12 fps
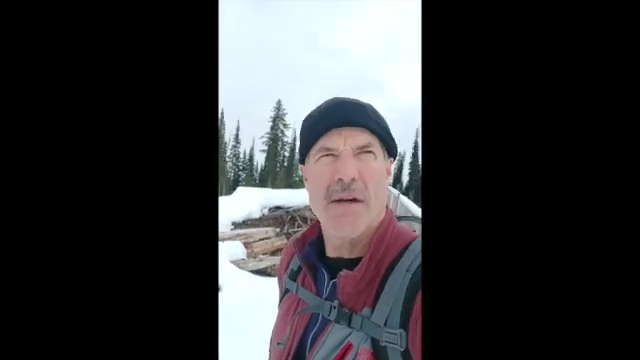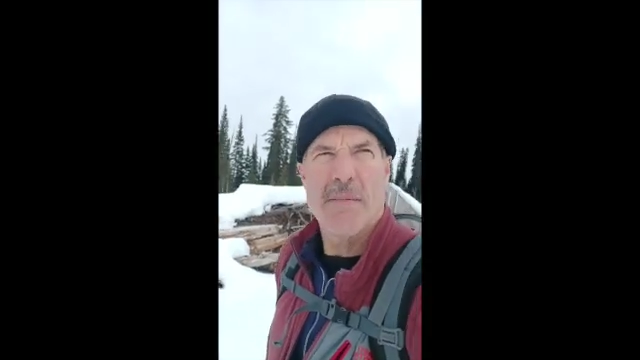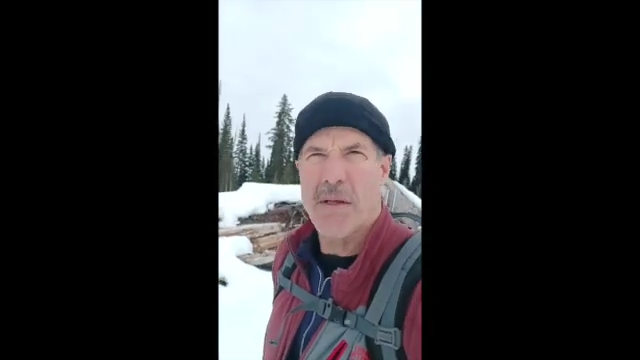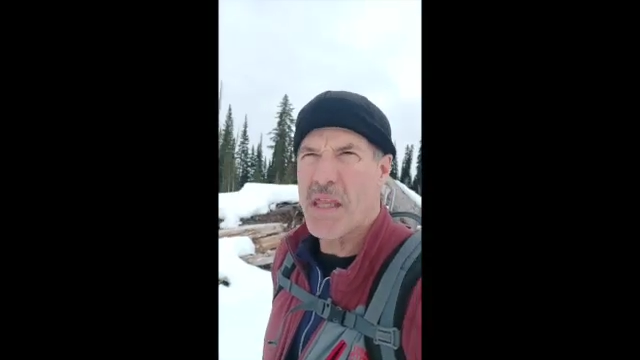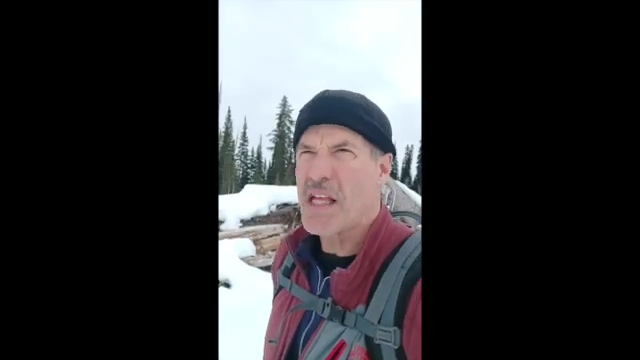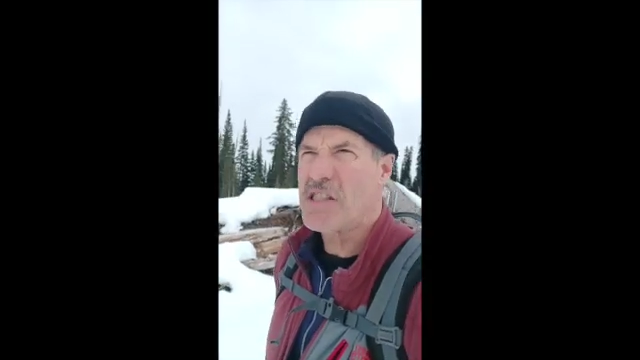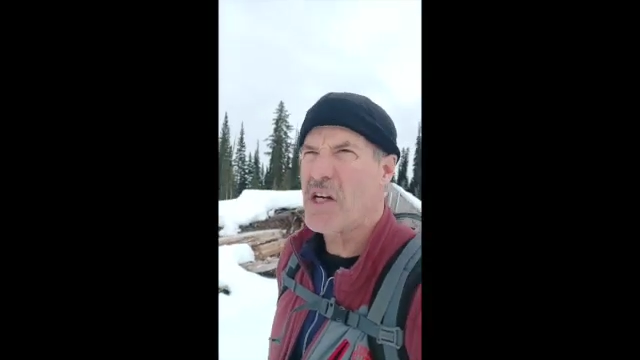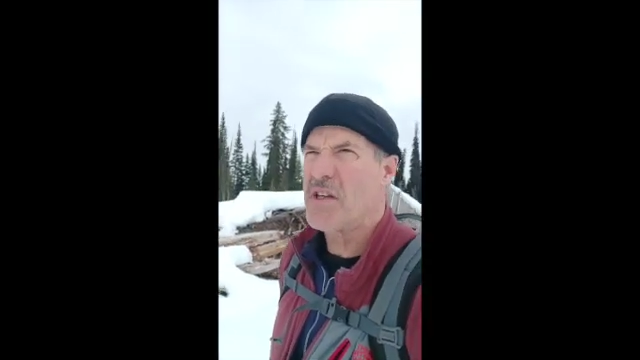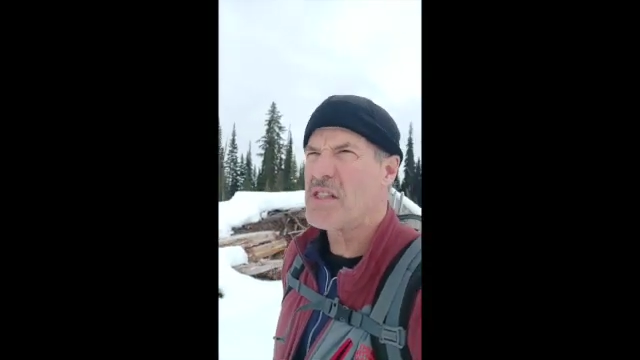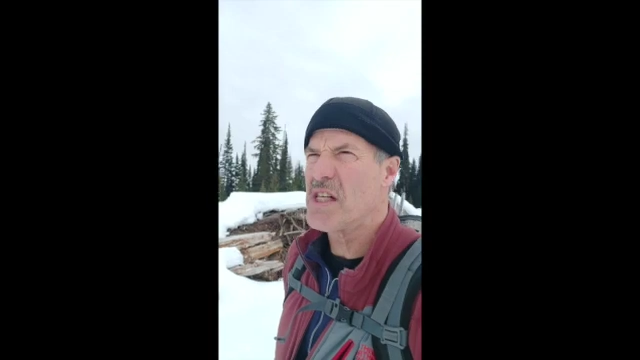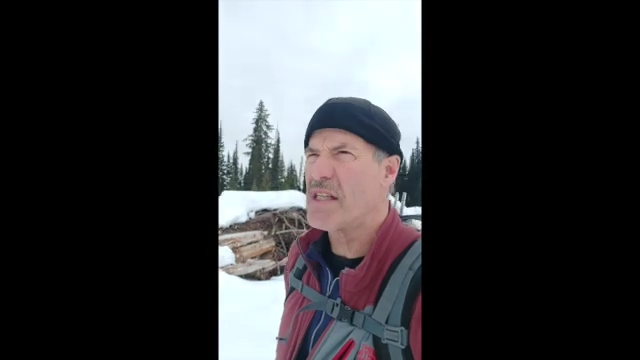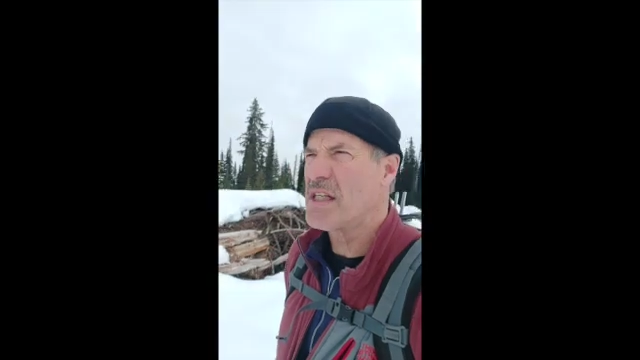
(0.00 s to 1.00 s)
But that generally
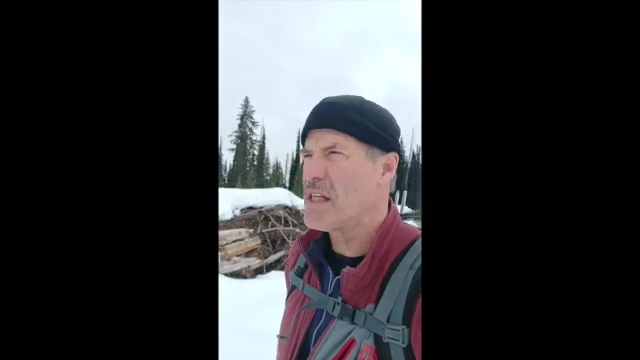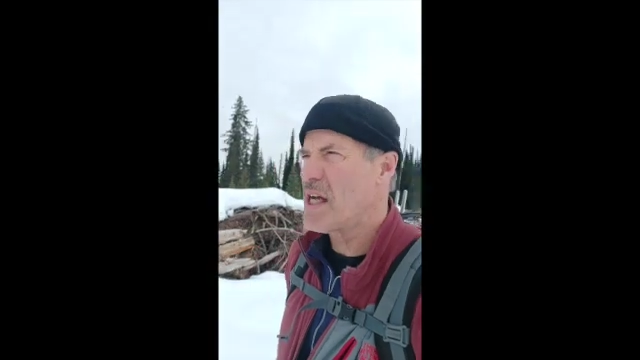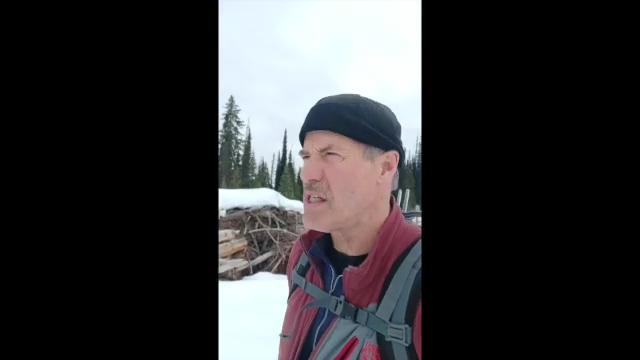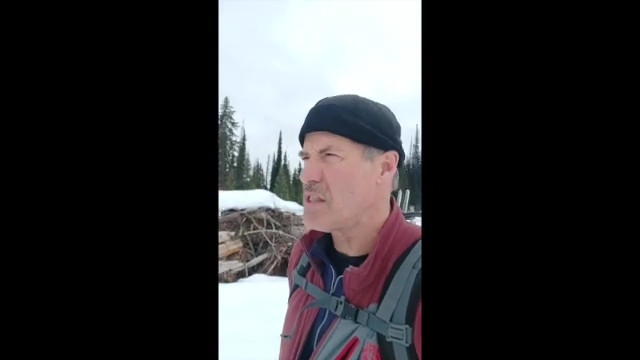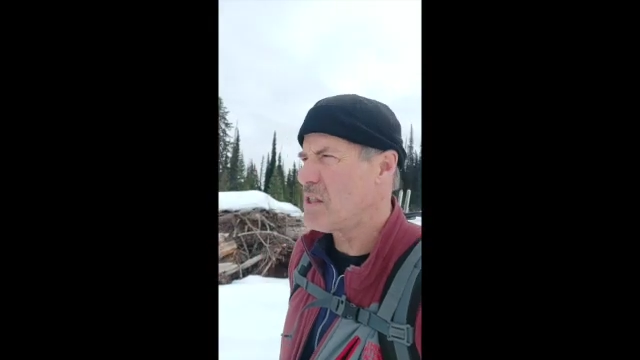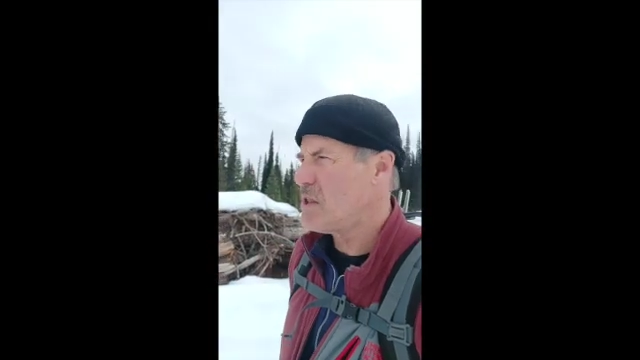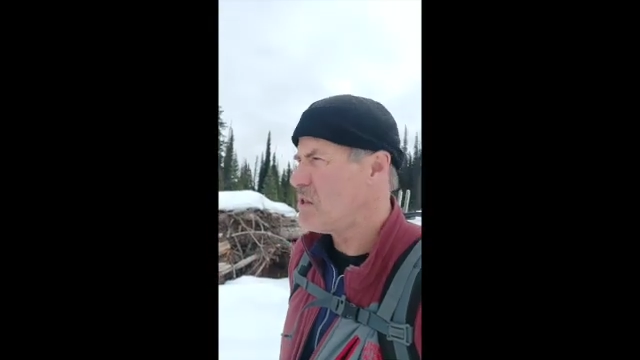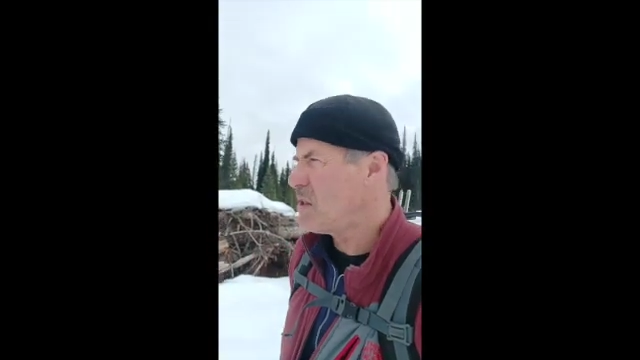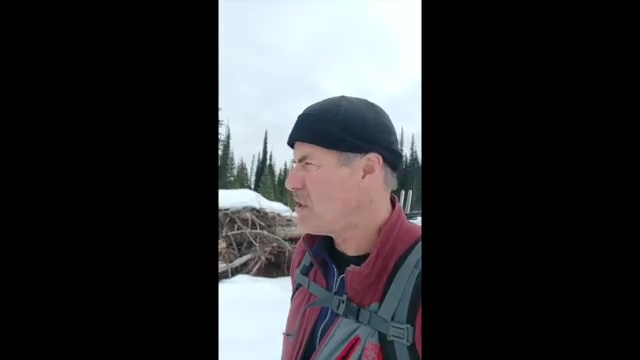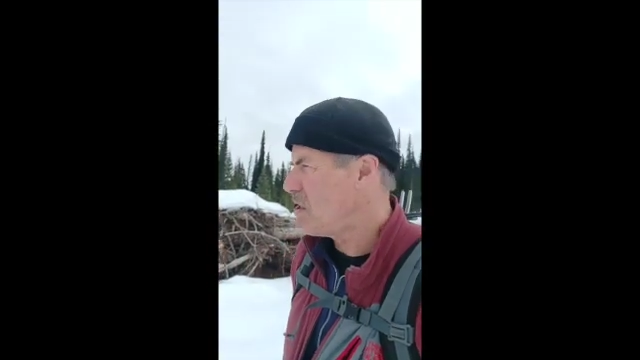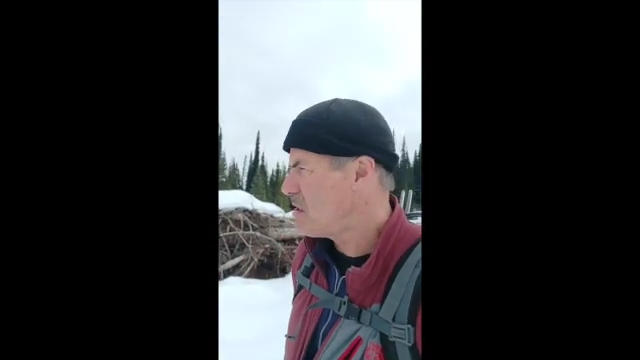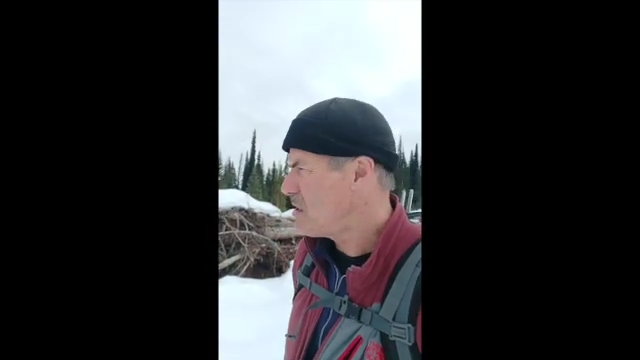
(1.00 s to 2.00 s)
is not the case. They're
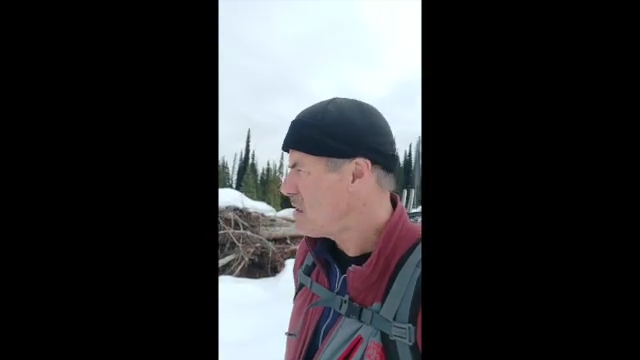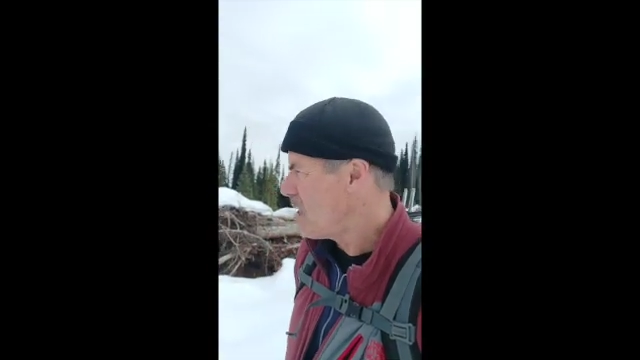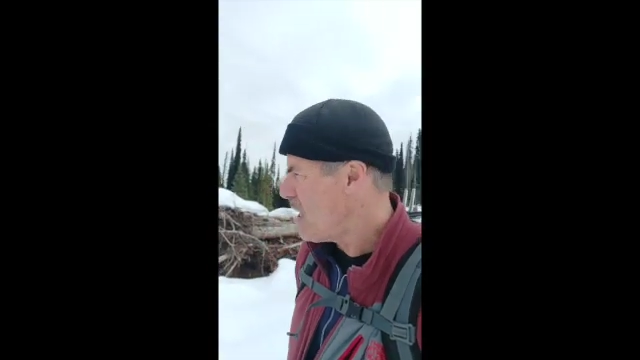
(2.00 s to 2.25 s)
usually just